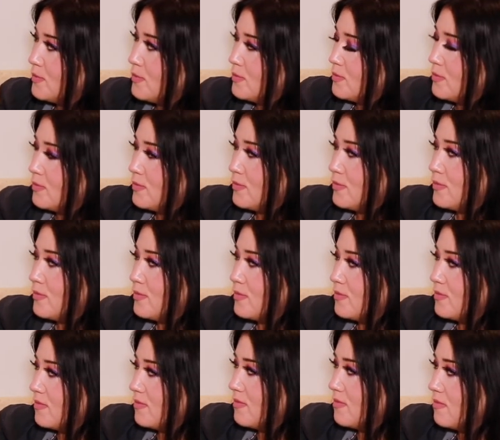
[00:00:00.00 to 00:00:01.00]

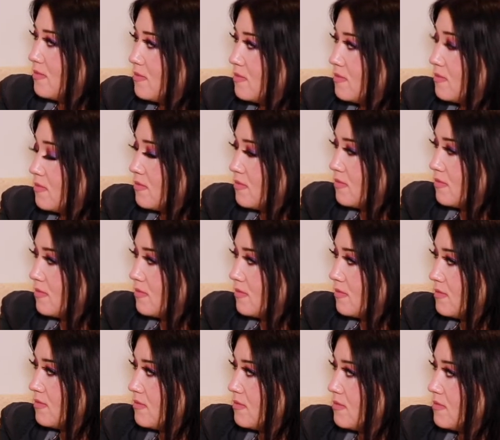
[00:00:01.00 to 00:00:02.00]

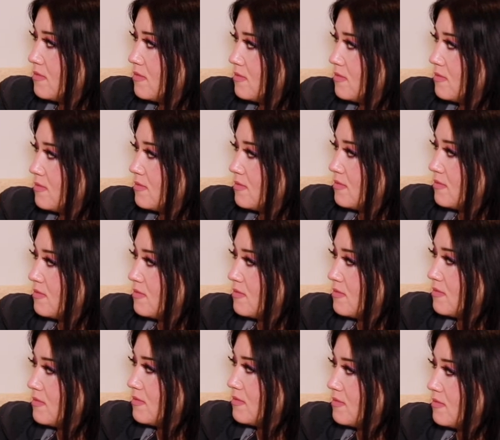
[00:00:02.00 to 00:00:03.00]

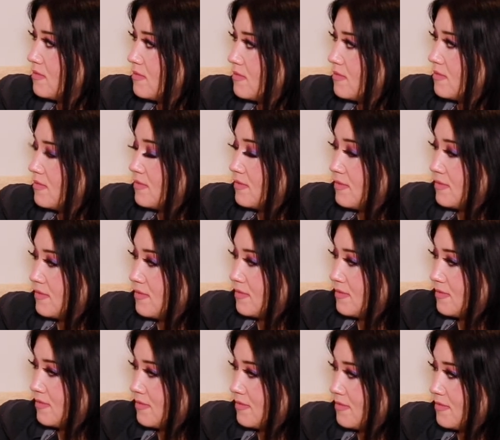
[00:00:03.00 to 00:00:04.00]

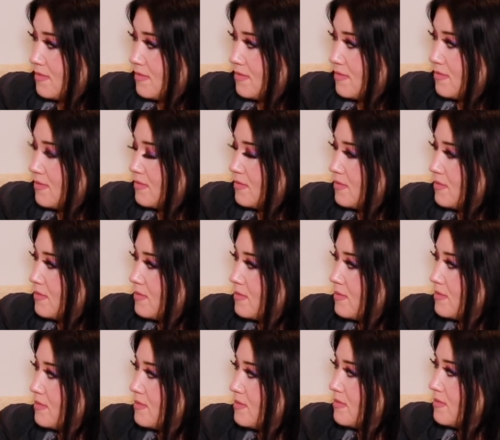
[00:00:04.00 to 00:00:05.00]

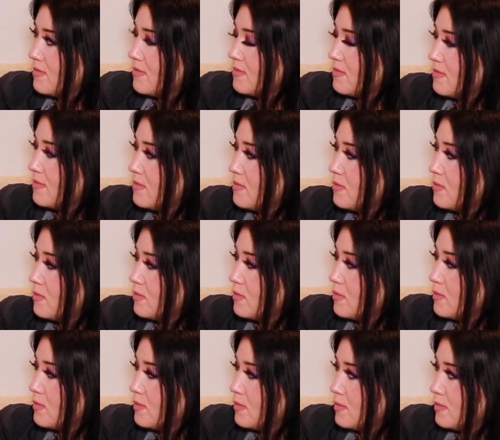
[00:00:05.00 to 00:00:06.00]

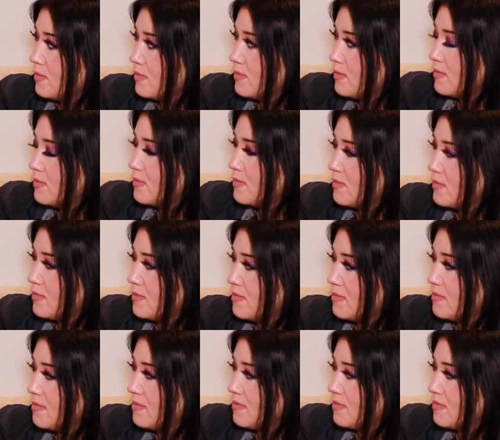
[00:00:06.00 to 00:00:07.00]

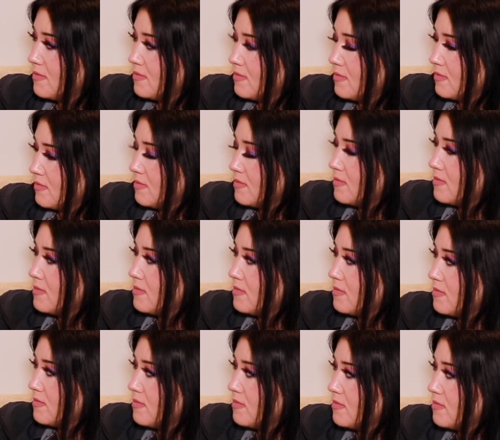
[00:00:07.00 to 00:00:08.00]

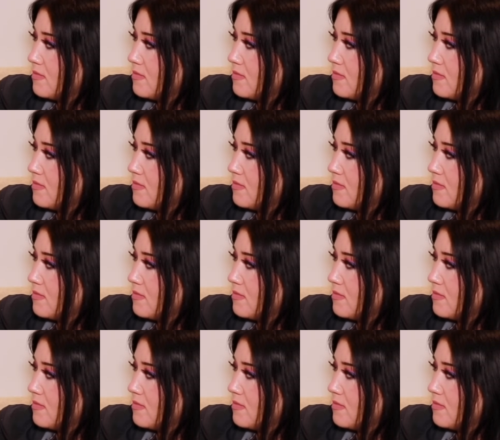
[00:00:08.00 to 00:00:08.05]
(silent)